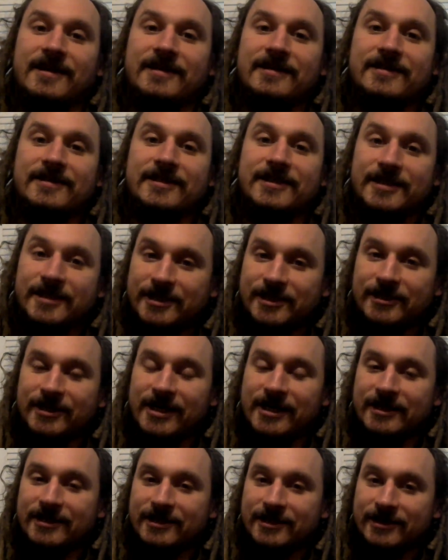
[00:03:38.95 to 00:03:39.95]
It's just a
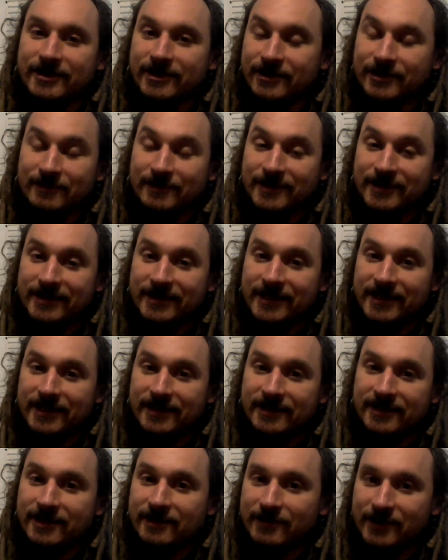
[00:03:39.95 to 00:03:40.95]
strange
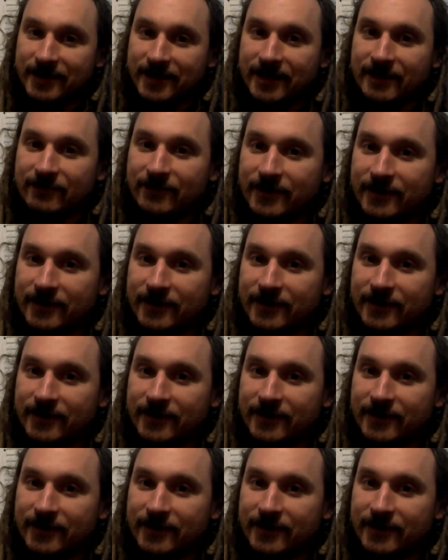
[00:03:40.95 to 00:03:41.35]
circumstance to begin